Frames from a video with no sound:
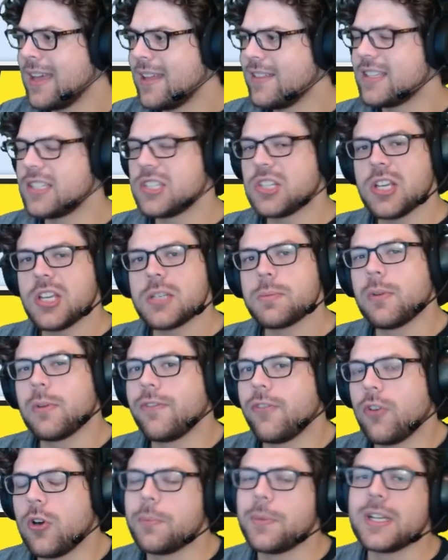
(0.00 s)
This is because
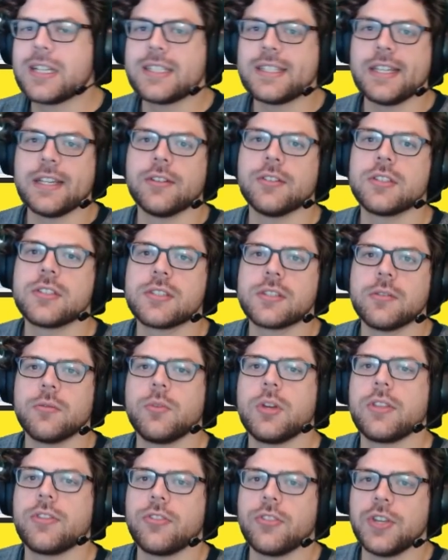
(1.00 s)
performing tilts
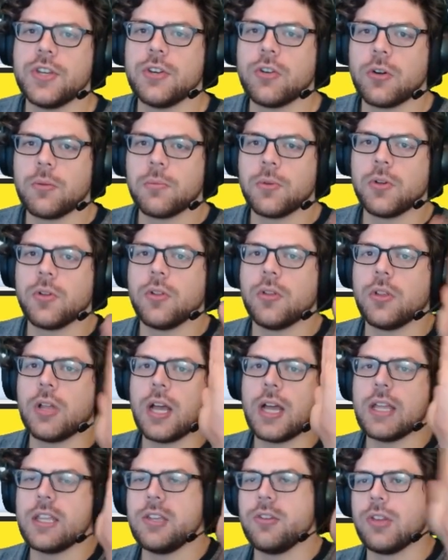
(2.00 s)
with the
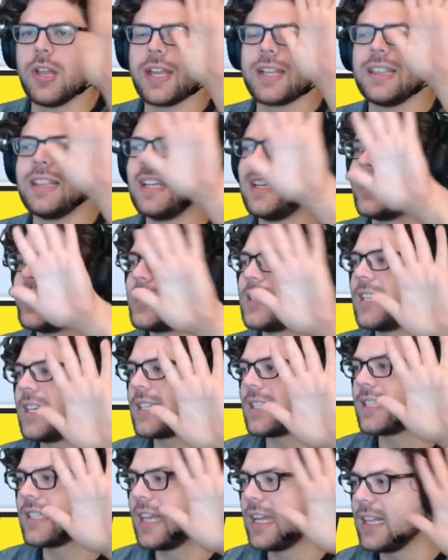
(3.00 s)
normal, you like lean the
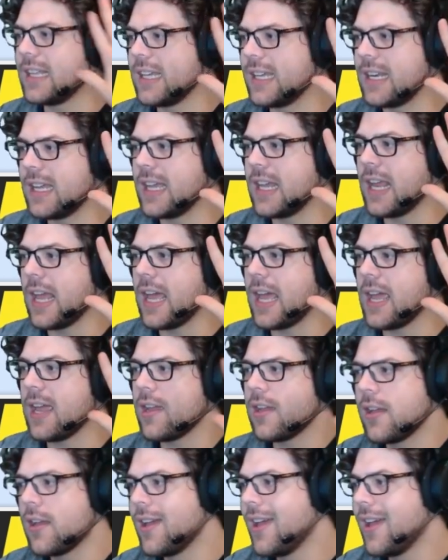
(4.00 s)
stick slightly and hit A.